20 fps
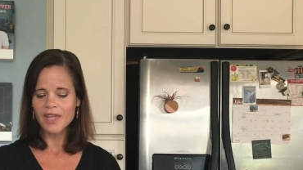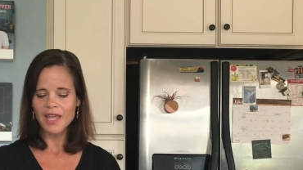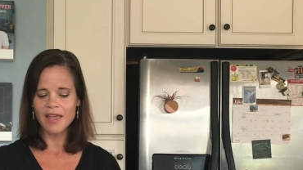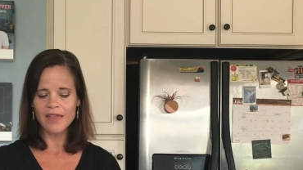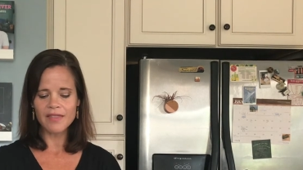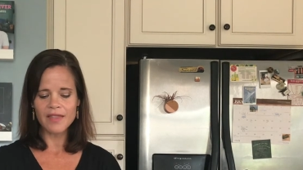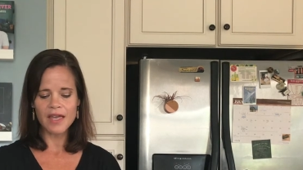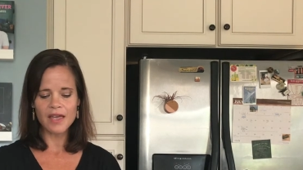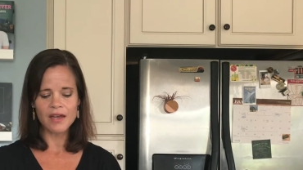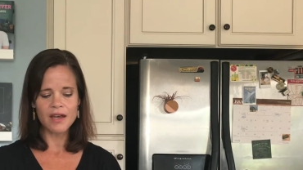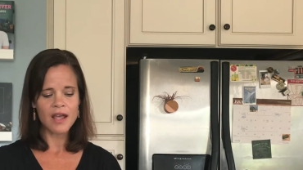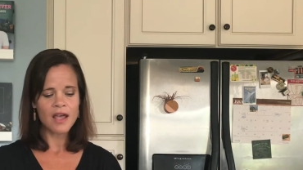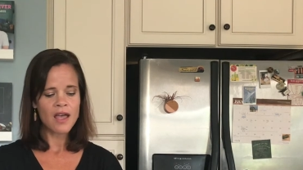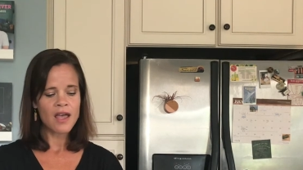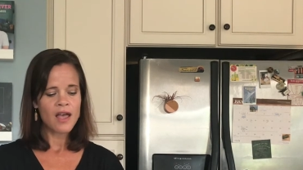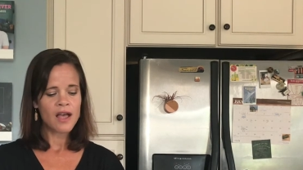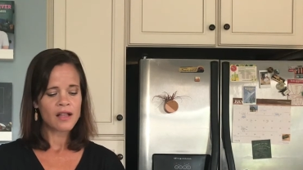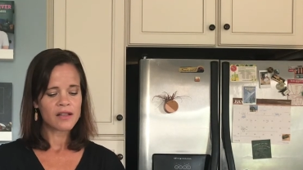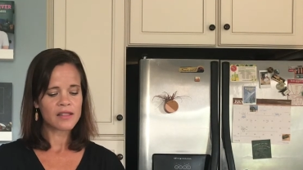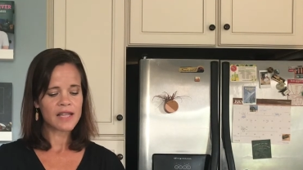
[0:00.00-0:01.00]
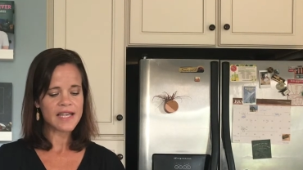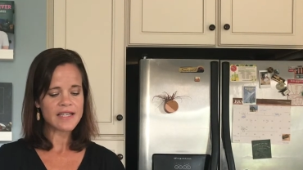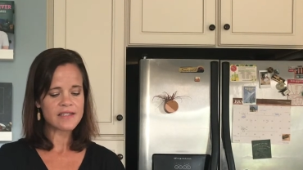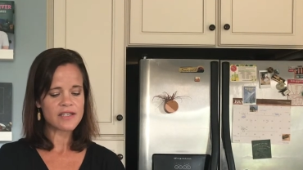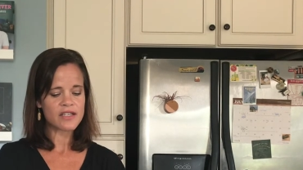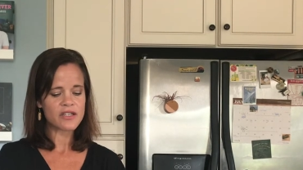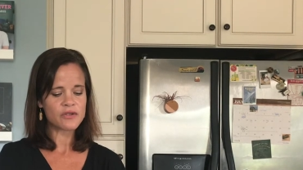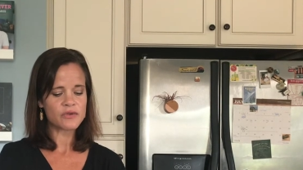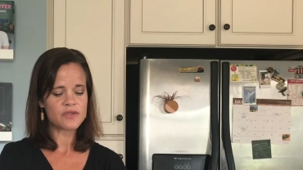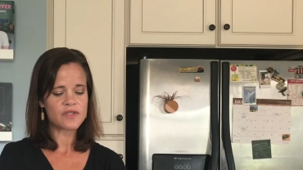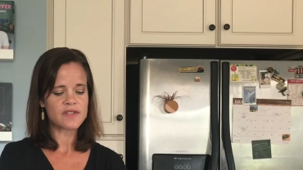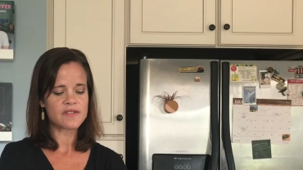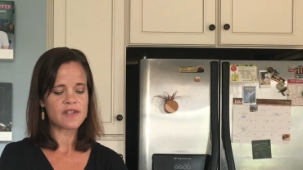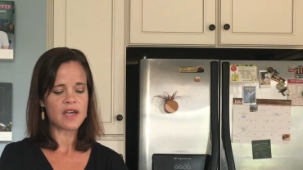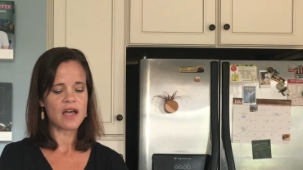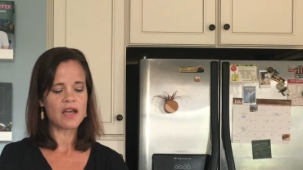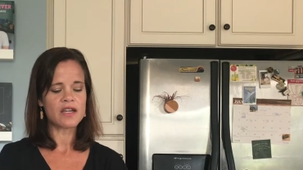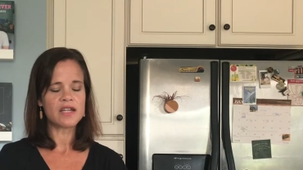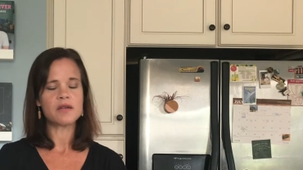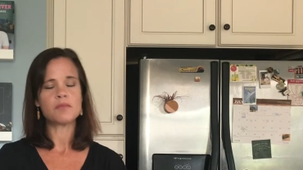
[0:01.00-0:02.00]
And then Lacey
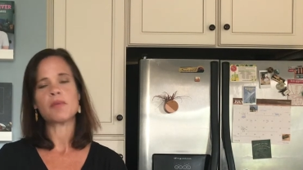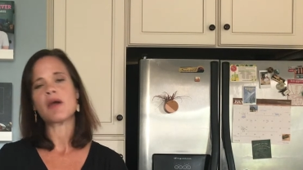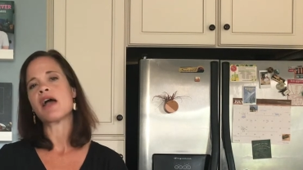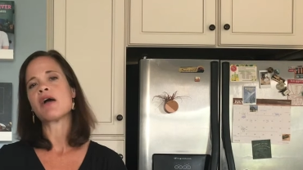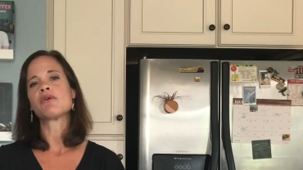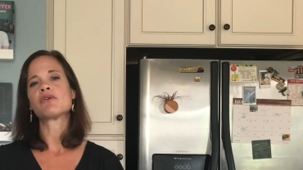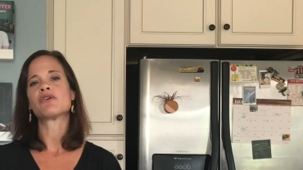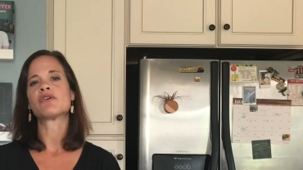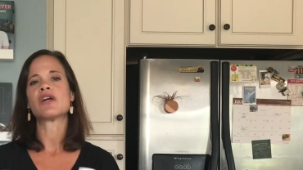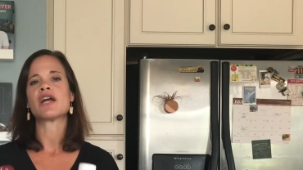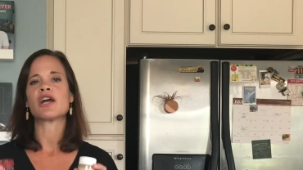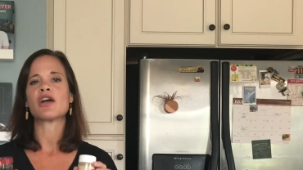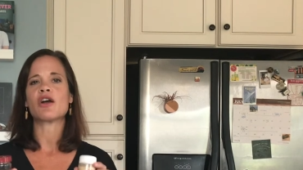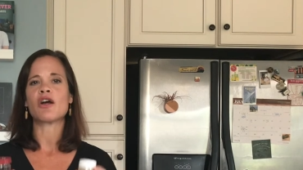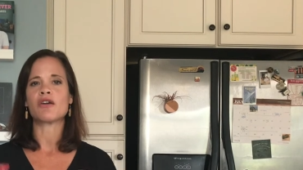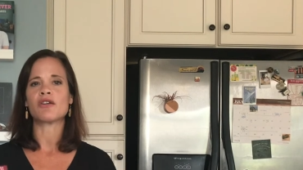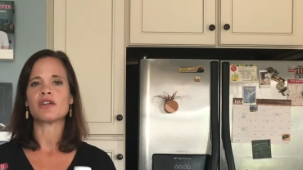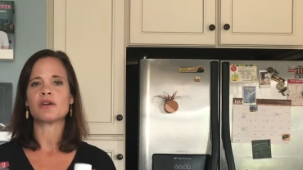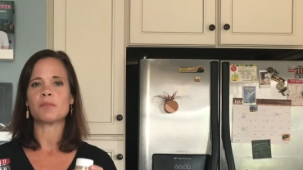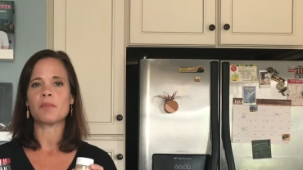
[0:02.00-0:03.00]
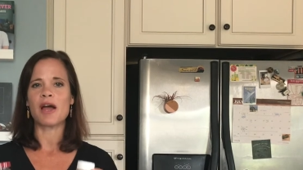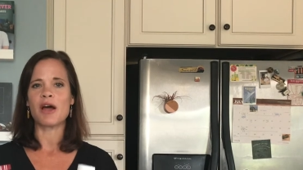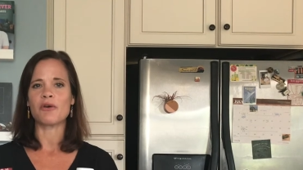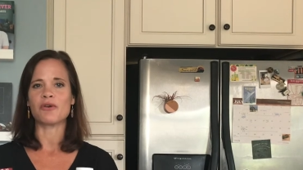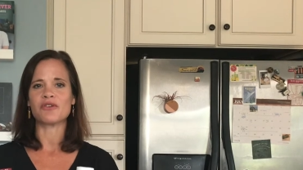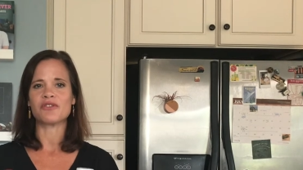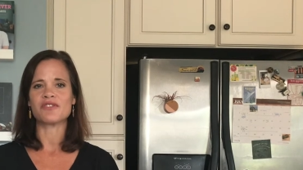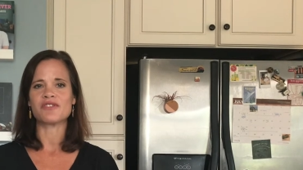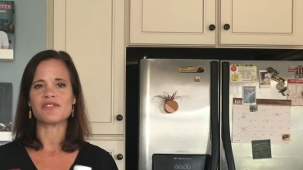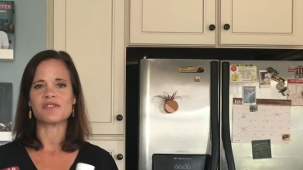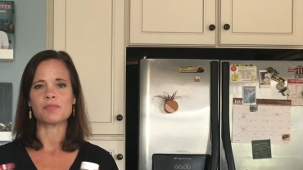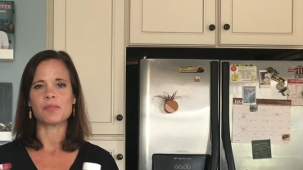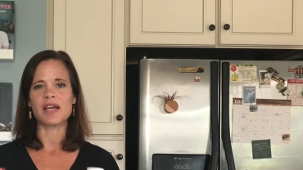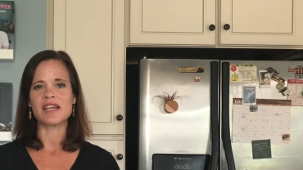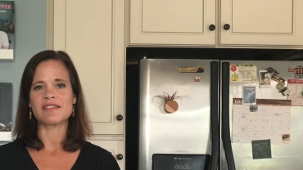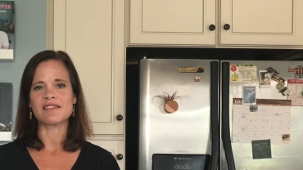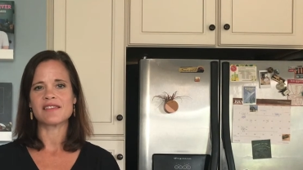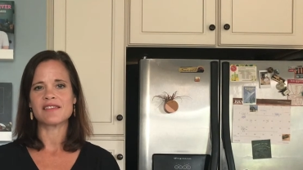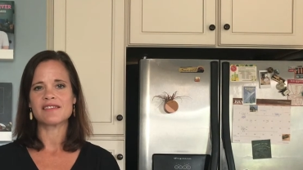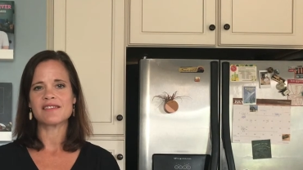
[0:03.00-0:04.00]
uses onion powder and garlic powder to
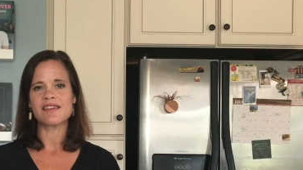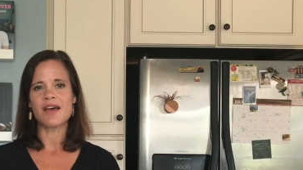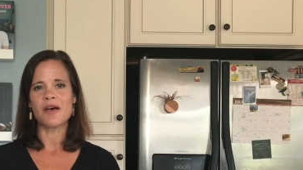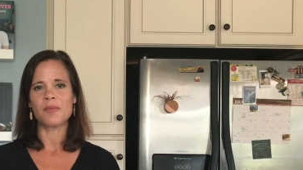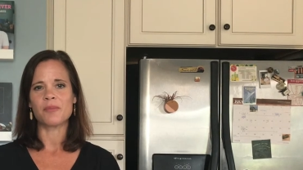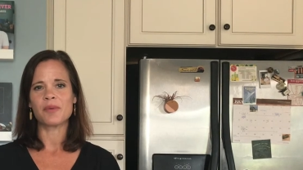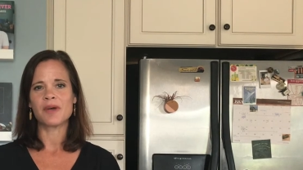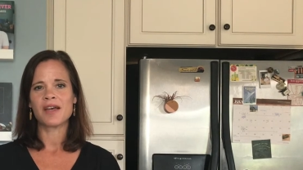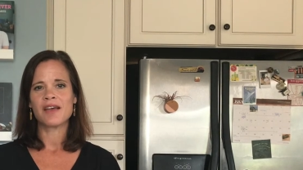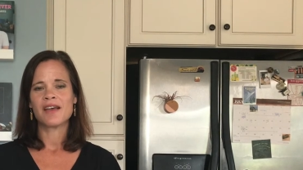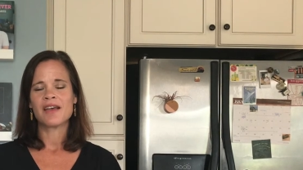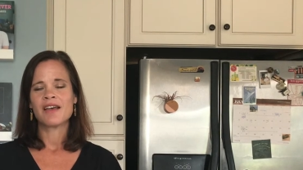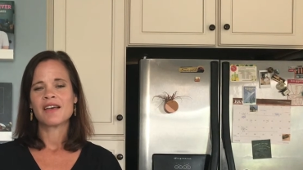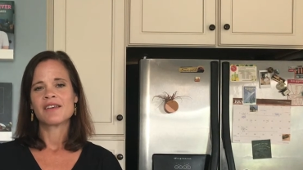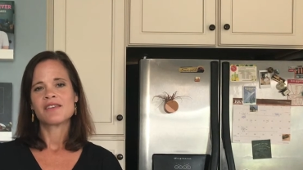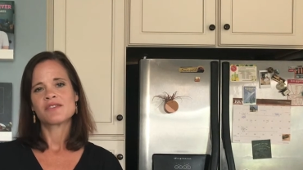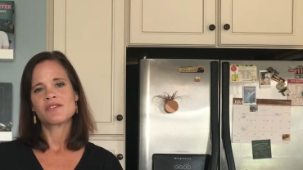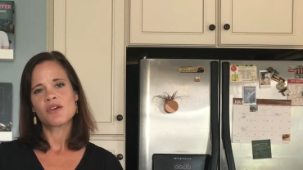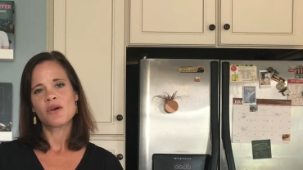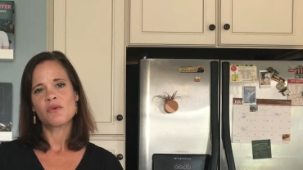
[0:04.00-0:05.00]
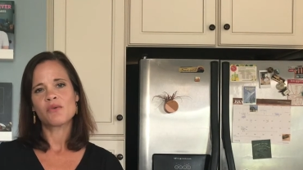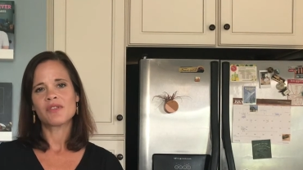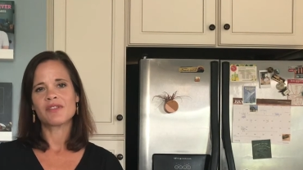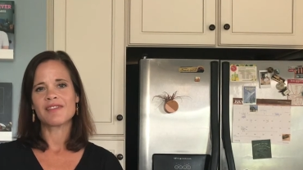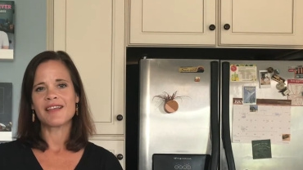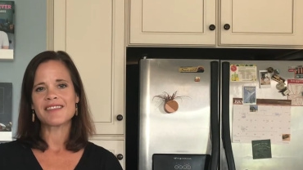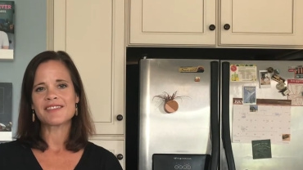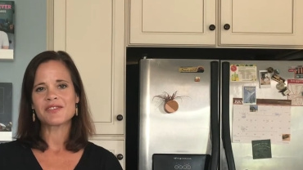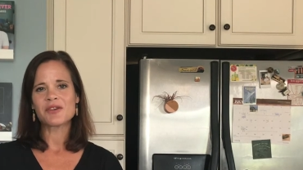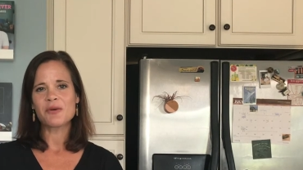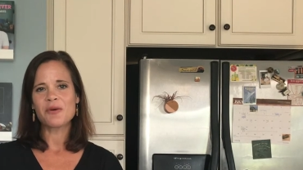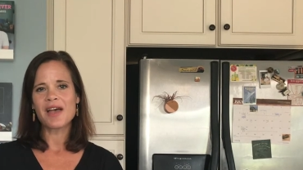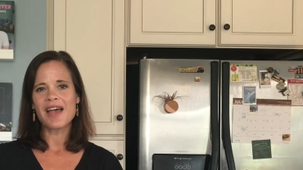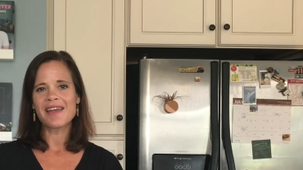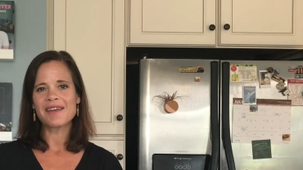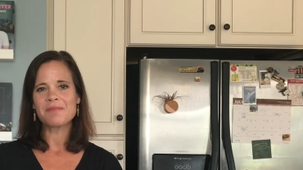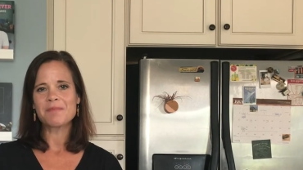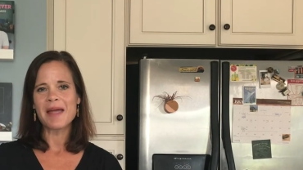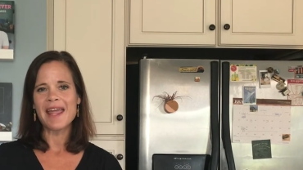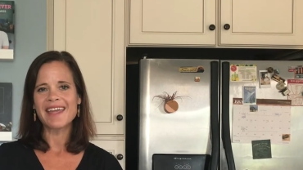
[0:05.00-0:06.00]
spice this up. So let's go
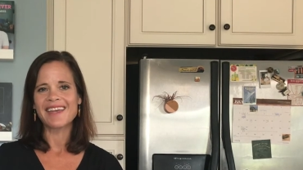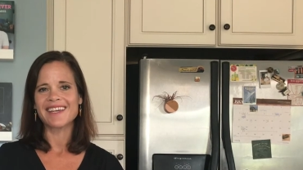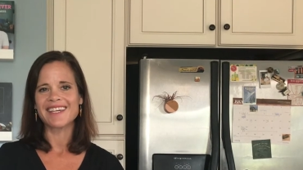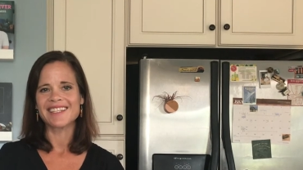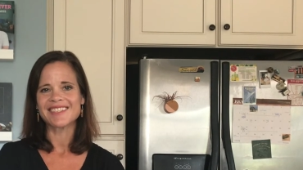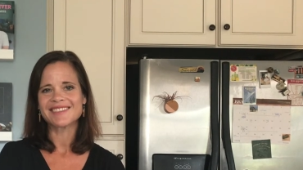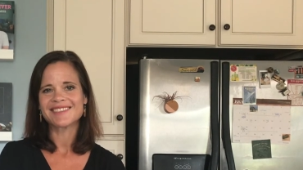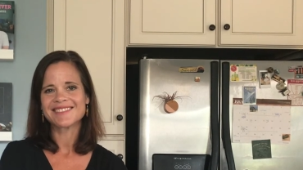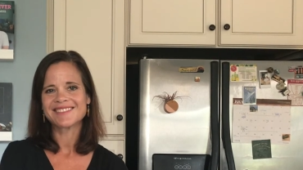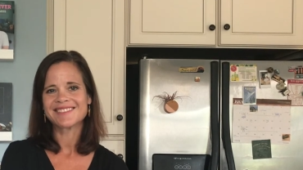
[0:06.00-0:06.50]
ahead and make it.